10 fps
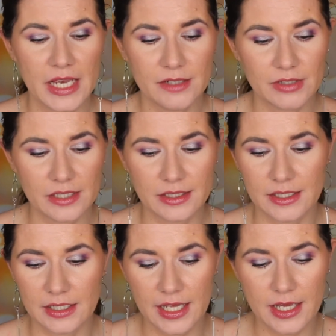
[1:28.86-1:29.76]
I never get
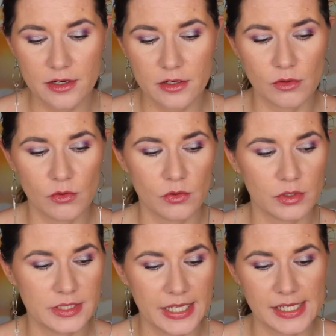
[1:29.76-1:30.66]
any letter or
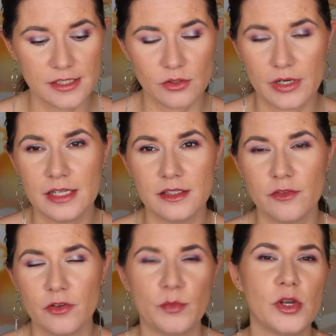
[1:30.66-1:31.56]
text or
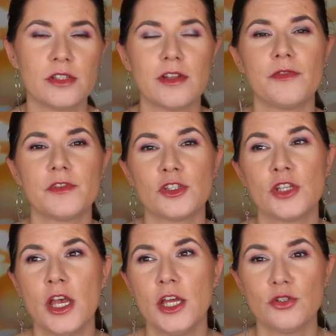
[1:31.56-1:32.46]
anything from post office
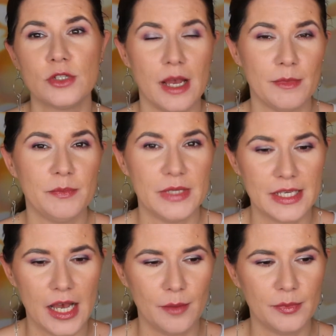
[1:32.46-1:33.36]
to come and
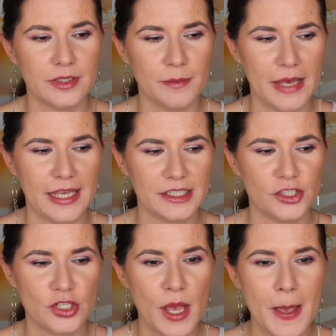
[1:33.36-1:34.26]
pick up the
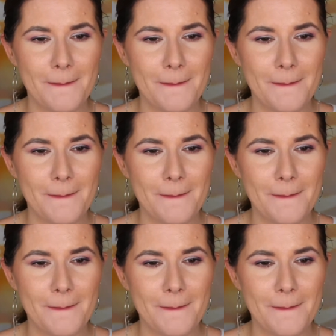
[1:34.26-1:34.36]
package.